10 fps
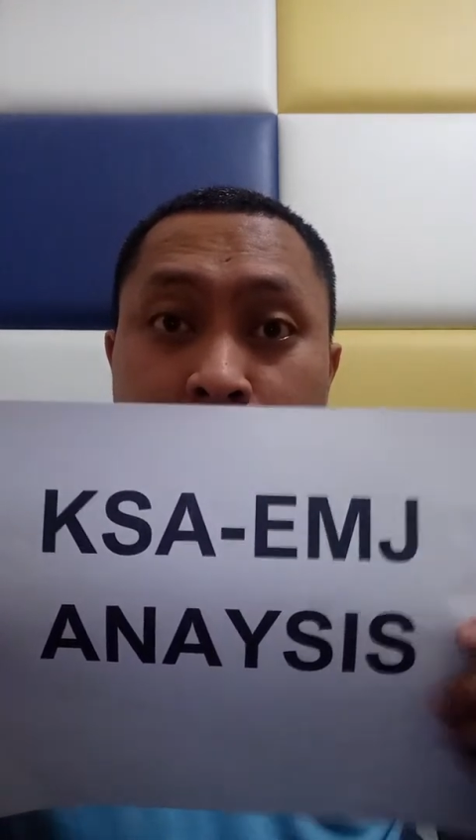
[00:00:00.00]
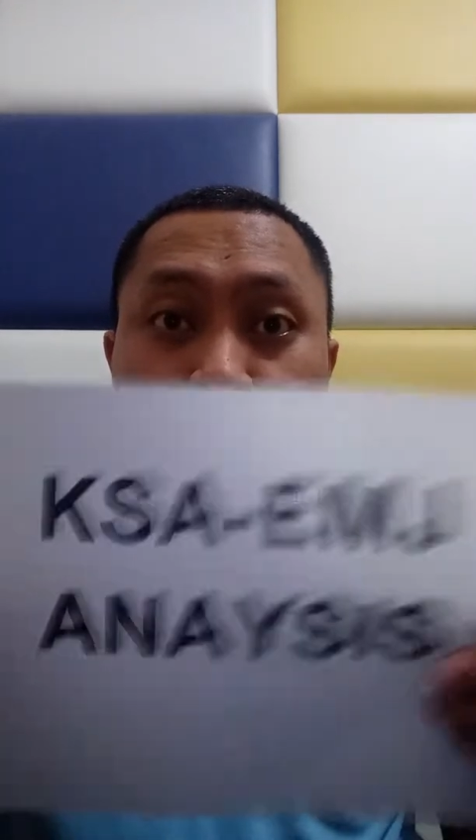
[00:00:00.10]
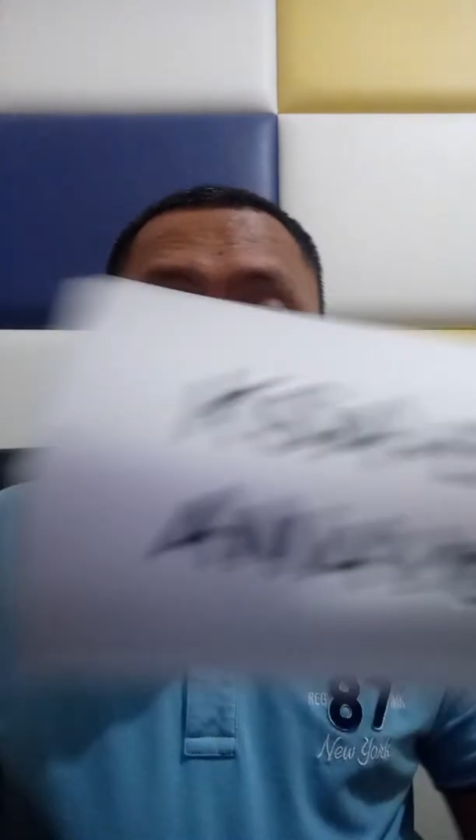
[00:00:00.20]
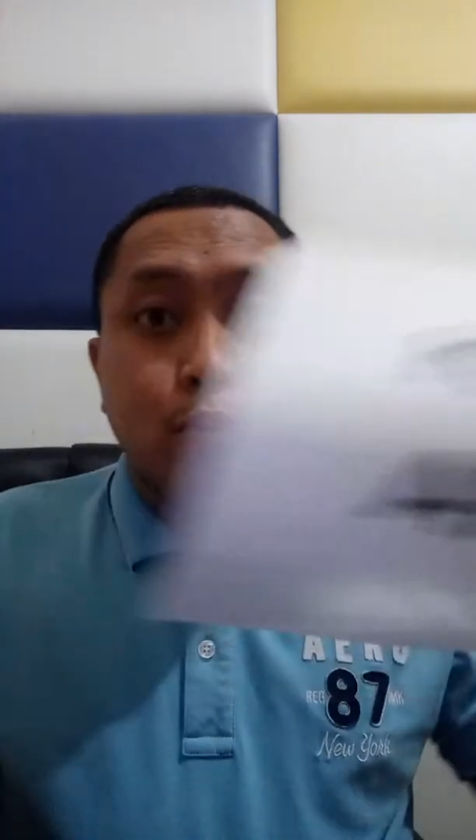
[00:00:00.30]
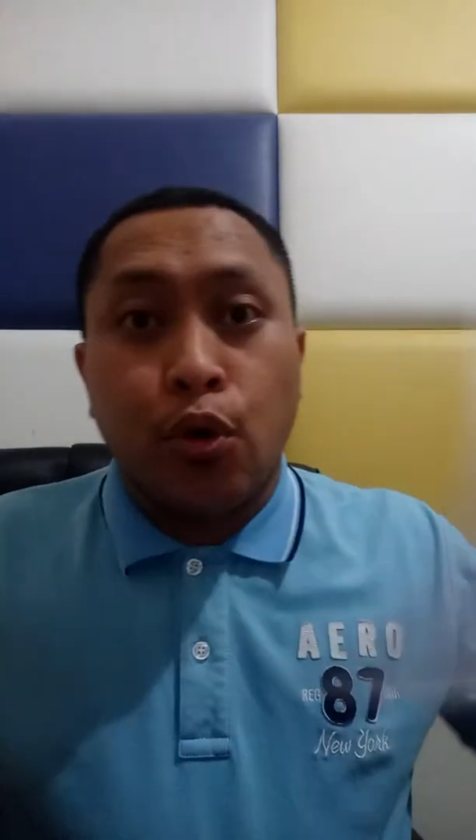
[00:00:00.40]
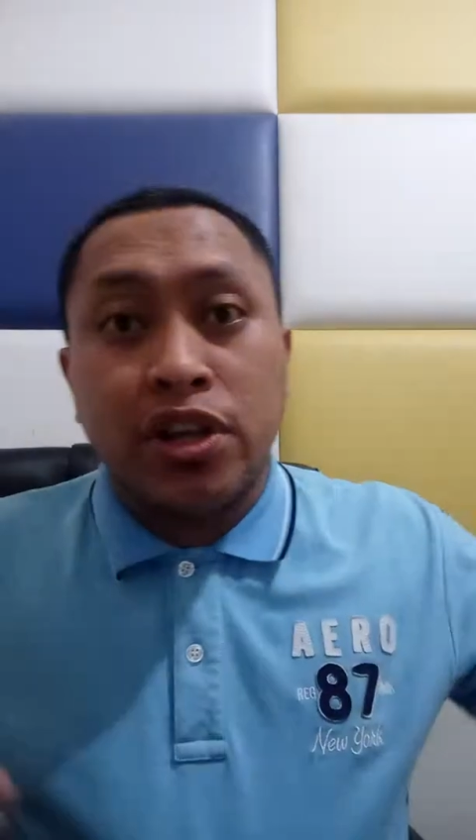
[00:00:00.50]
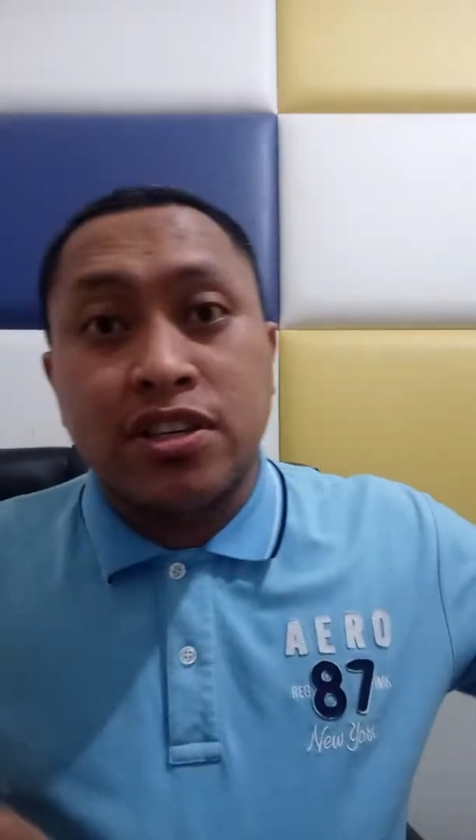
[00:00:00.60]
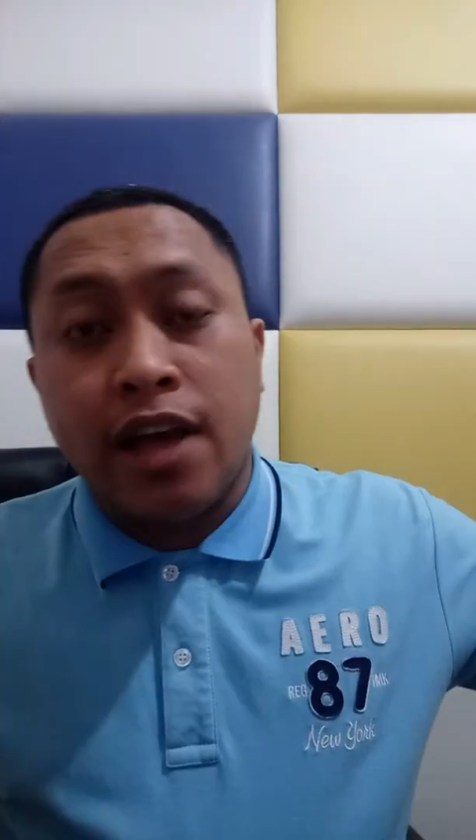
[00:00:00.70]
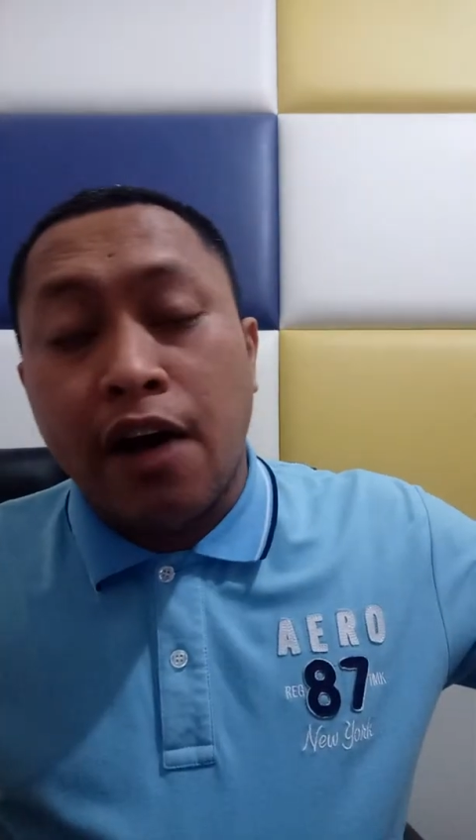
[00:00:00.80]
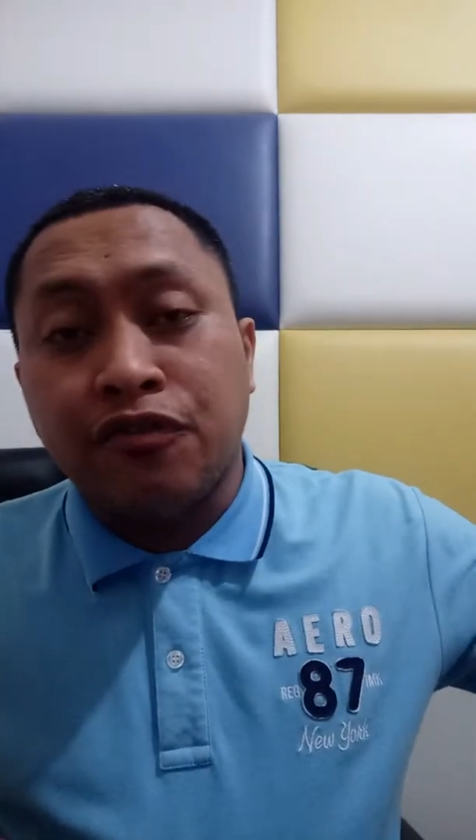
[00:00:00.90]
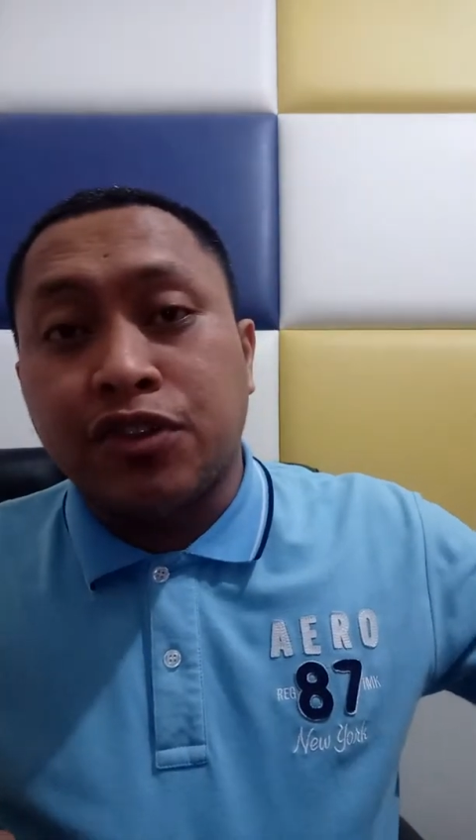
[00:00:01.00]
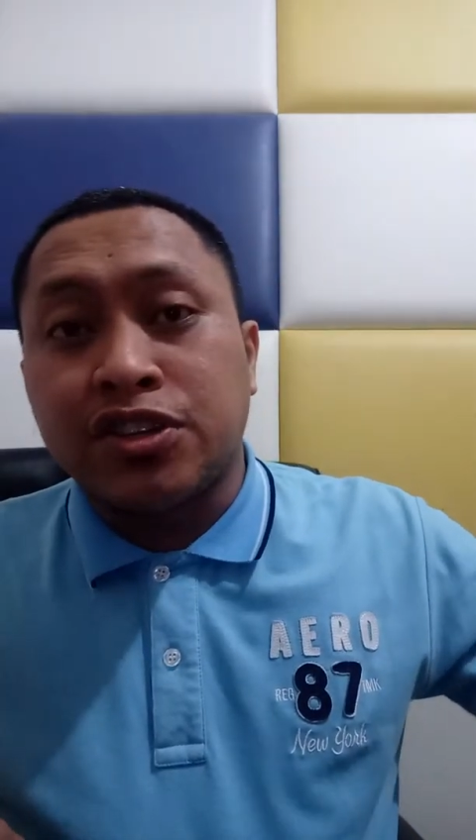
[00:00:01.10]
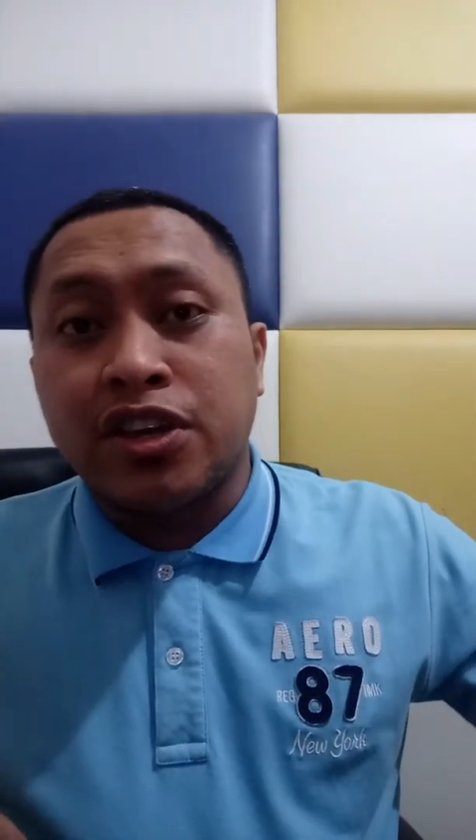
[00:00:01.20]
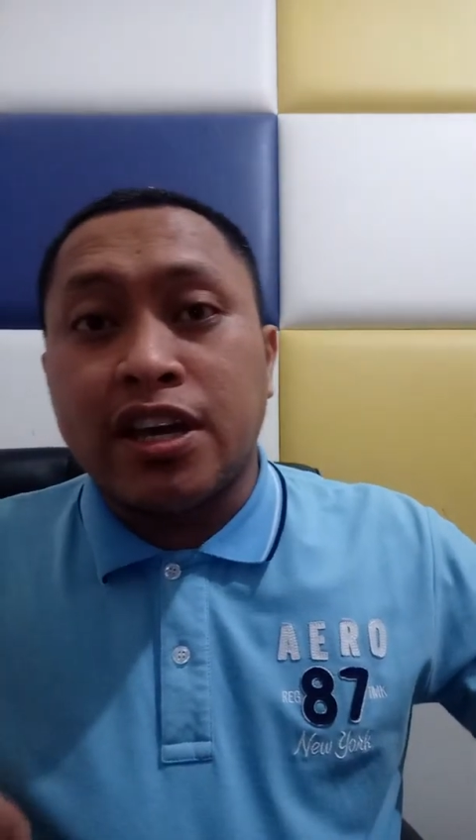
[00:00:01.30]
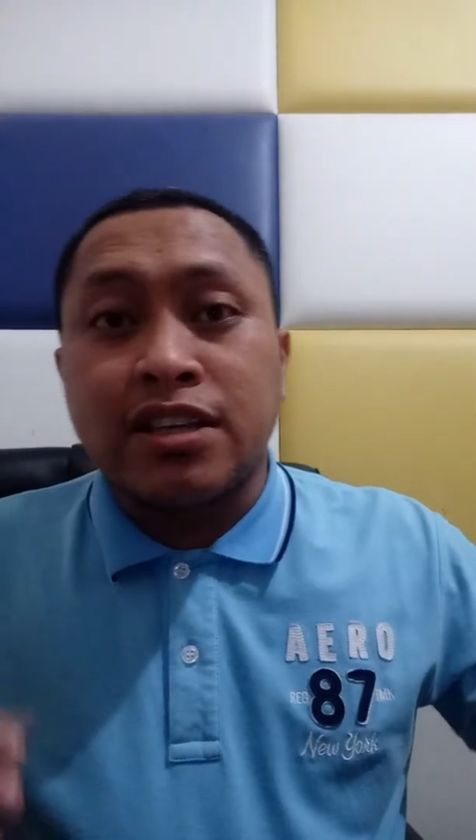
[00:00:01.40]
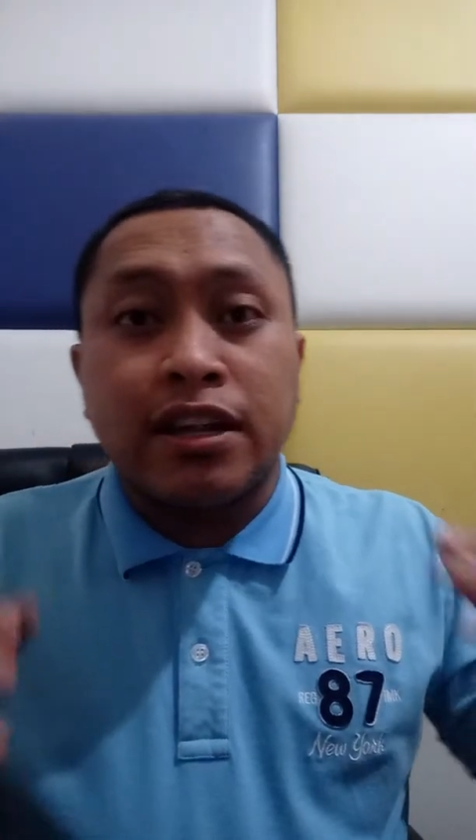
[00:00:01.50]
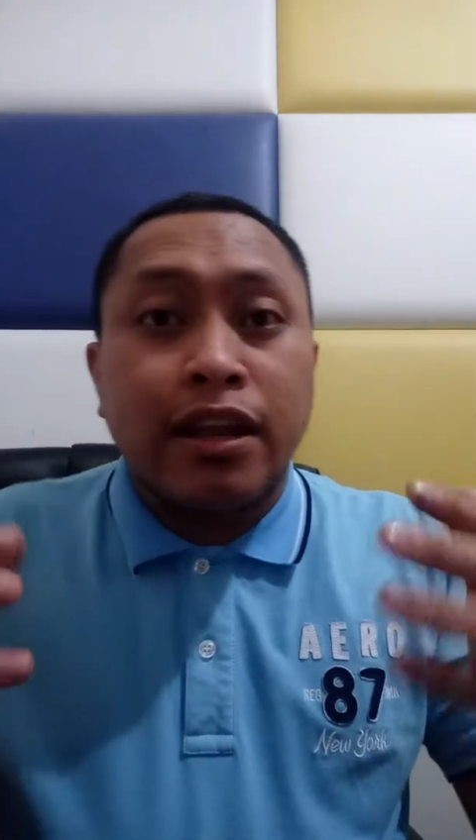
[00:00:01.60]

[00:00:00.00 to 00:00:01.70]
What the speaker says: From the word itself, this is an